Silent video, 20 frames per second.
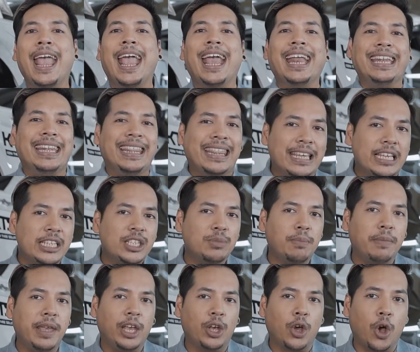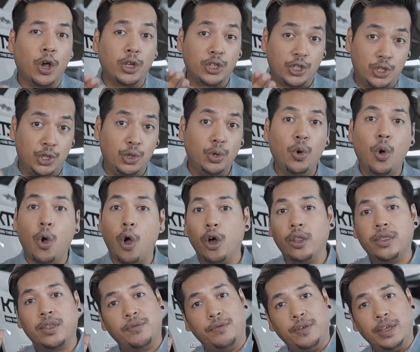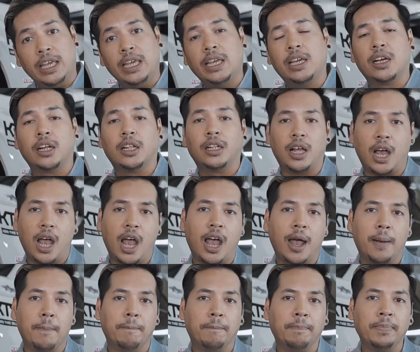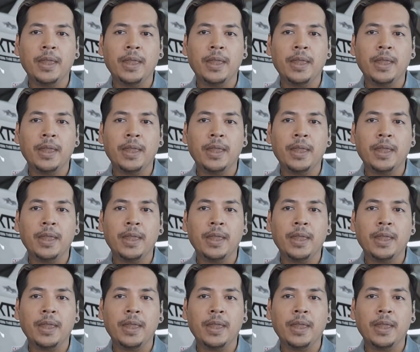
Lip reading: And this may cause you or the vehicle harm.